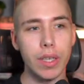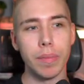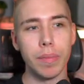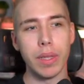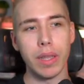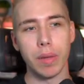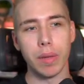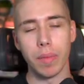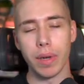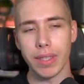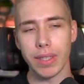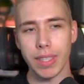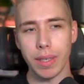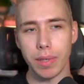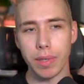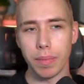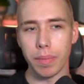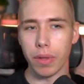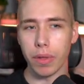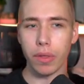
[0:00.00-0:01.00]
can mint them on
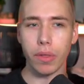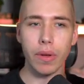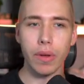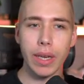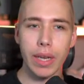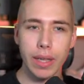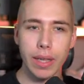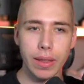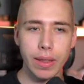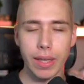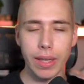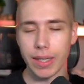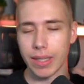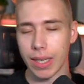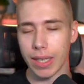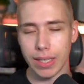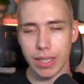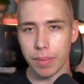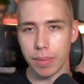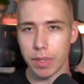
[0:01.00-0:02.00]
September 30th. The
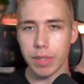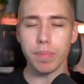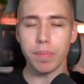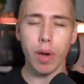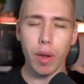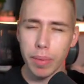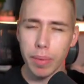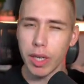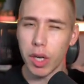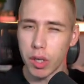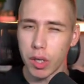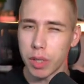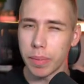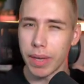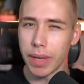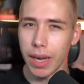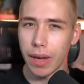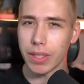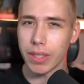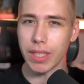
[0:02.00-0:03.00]
exact time is probably going to be
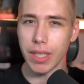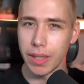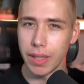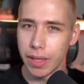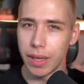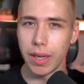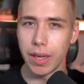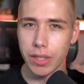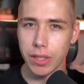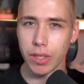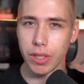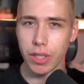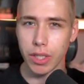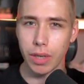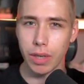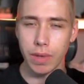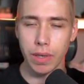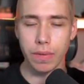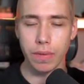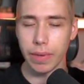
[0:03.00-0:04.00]
announced in the Discord
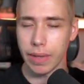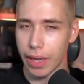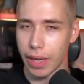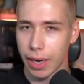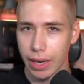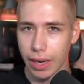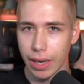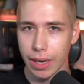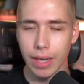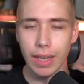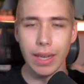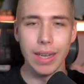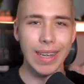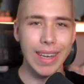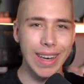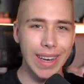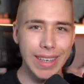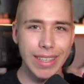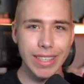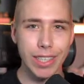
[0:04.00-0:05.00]
server. For that, again,
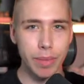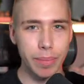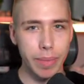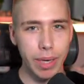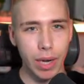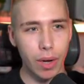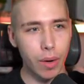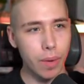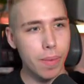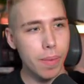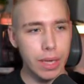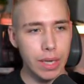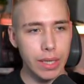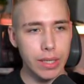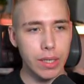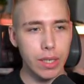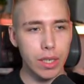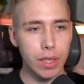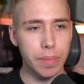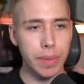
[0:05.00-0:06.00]
link down below. It's
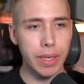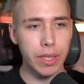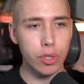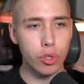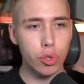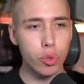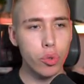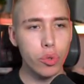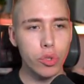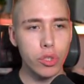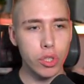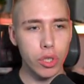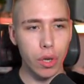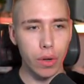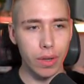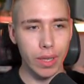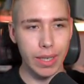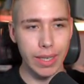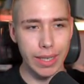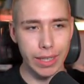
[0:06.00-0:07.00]
gonna be 2
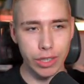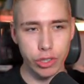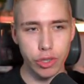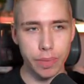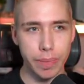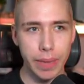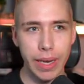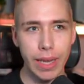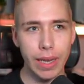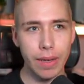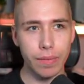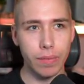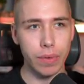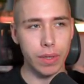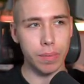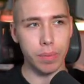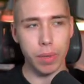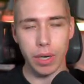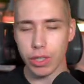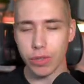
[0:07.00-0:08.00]
SOL each, meaning for
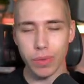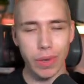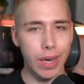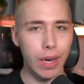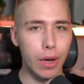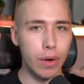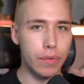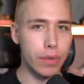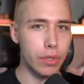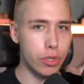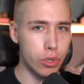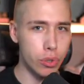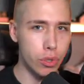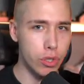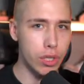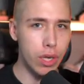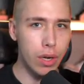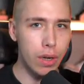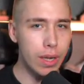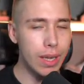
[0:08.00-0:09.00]
the price right now for 2
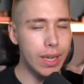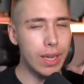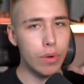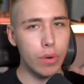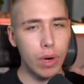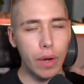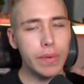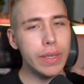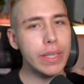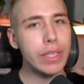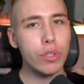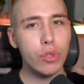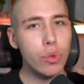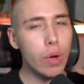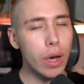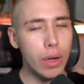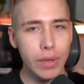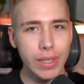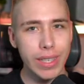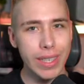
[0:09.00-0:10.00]
SOL, roughly
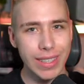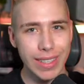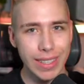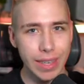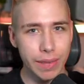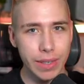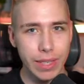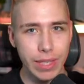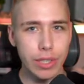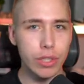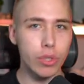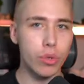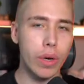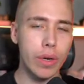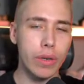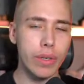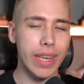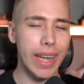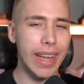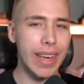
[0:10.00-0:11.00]
$270,
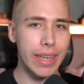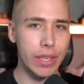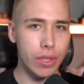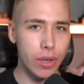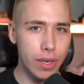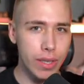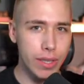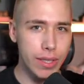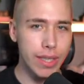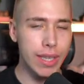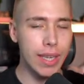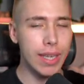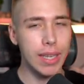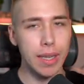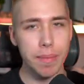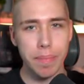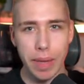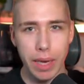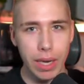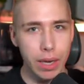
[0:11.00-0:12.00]
$280,
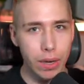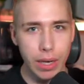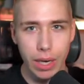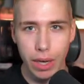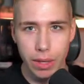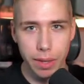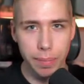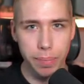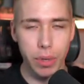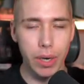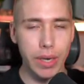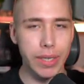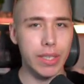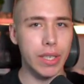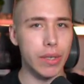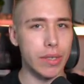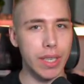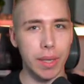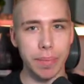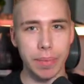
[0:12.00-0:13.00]
depending on how the price
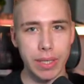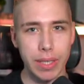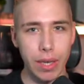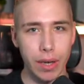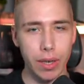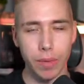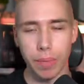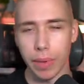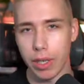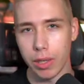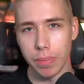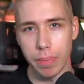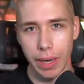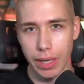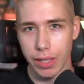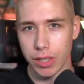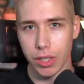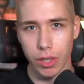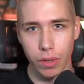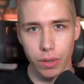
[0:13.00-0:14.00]
goes up and down and when you buy
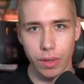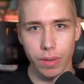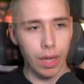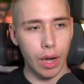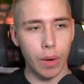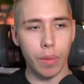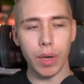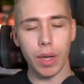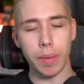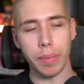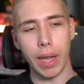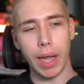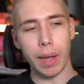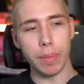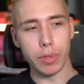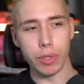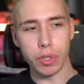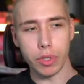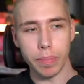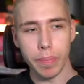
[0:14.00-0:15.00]
SOL. How will I be
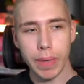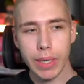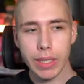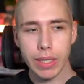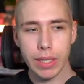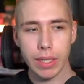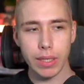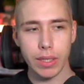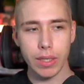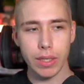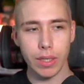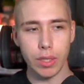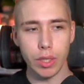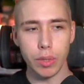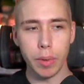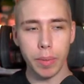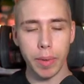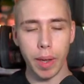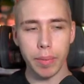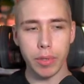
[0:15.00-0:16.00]
able to mint? You
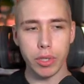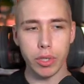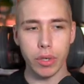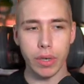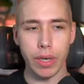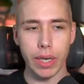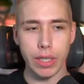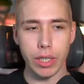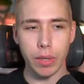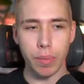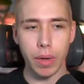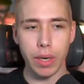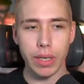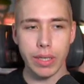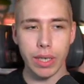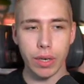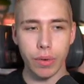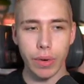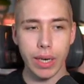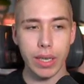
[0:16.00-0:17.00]
will be able to connect your wallet
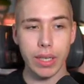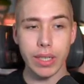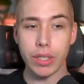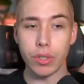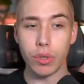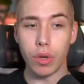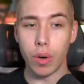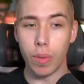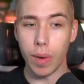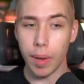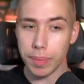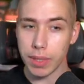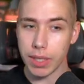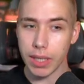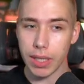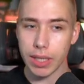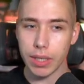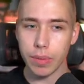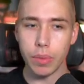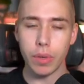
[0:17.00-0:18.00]
directly to our
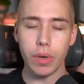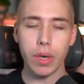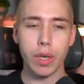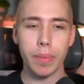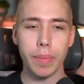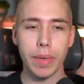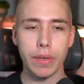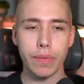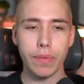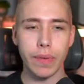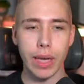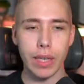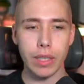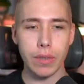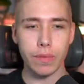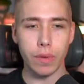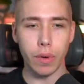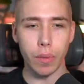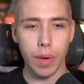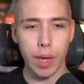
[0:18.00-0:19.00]
website. We recommend Phantom
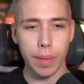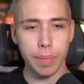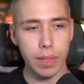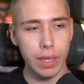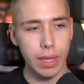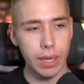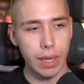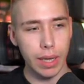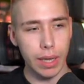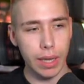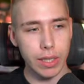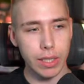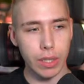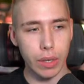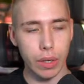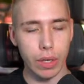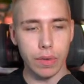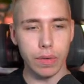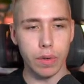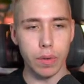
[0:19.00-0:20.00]
for web and
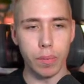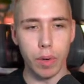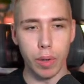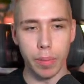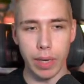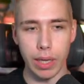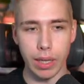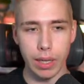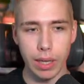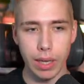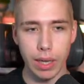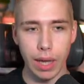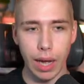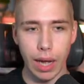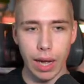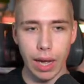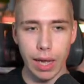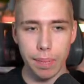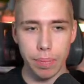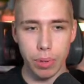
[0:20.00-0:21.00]
Solid for mobile.
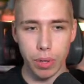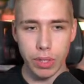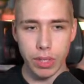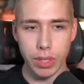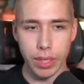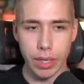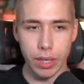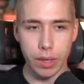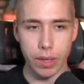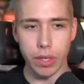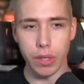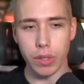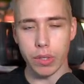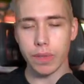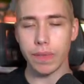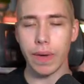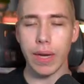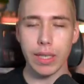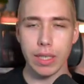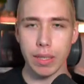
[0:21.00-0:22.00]
I personally gonna use
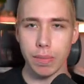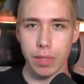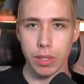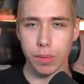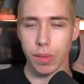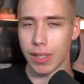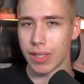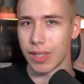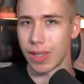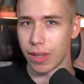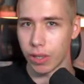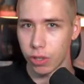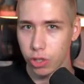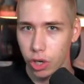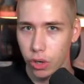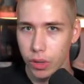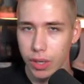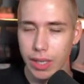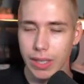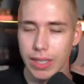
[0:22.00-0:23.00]
Phantom as well as in the
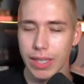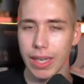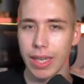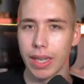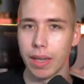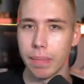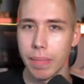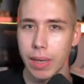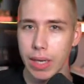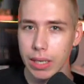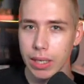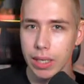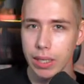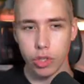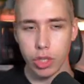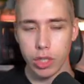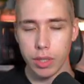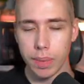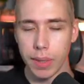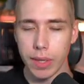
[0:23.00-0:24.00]
showcasing in a minute,
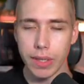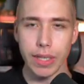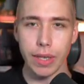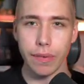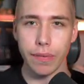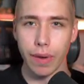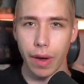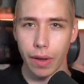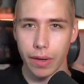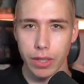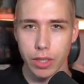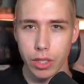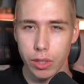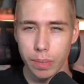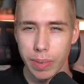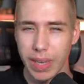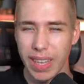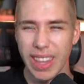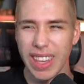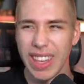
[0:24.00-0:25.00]
just because I found it to
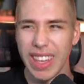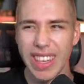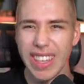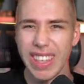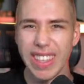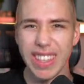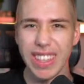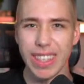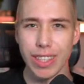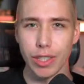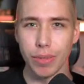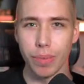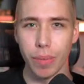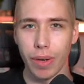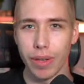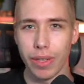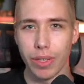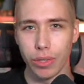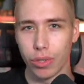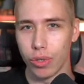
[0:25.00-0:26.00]
be the easiest
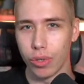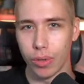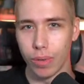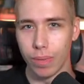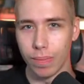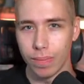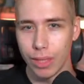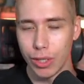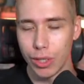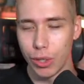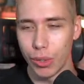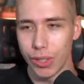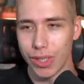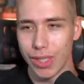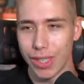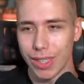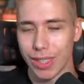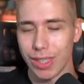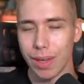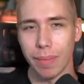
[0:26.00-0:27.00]
one to use
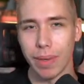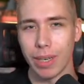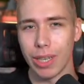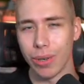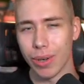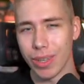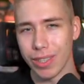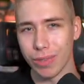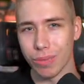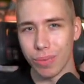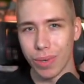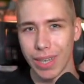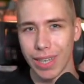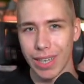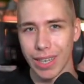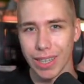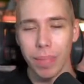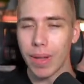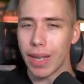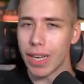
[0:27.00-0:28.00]
as somebody who hasn't
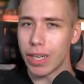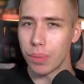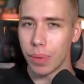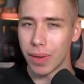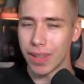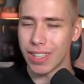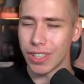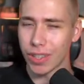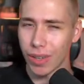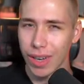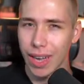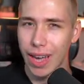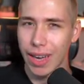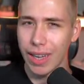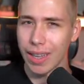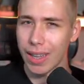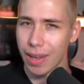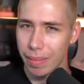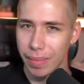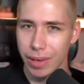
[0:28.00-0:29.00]
really played with Solana
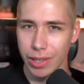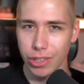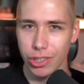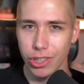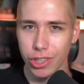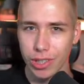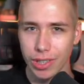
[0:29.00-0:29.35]
that much.